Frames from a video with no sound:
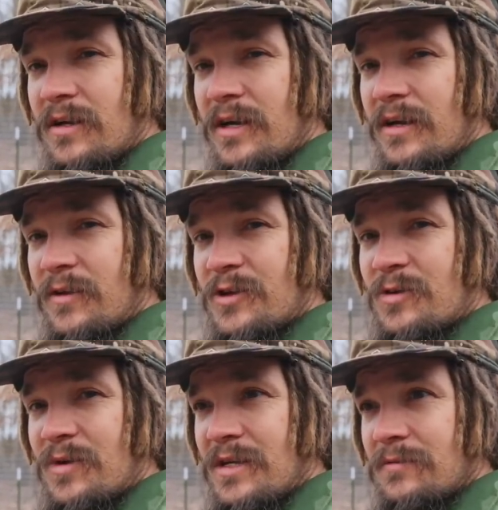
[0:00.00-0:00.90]
and there
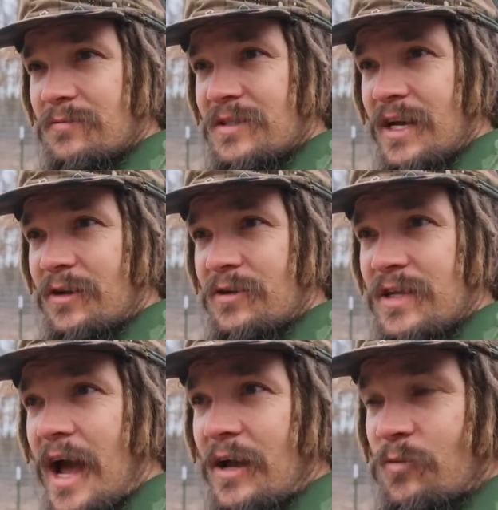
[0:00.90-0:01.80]
should be dead or
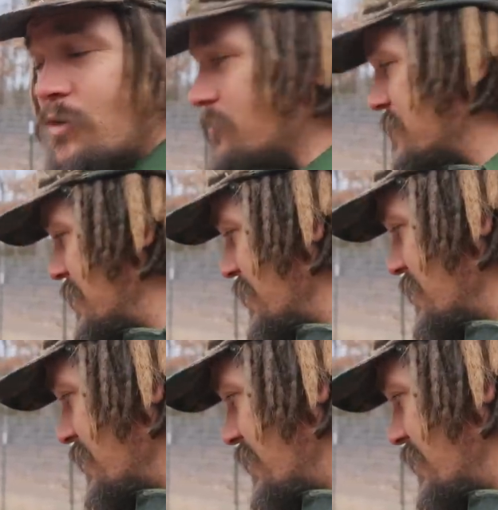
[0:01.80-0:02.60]
dying worms in it.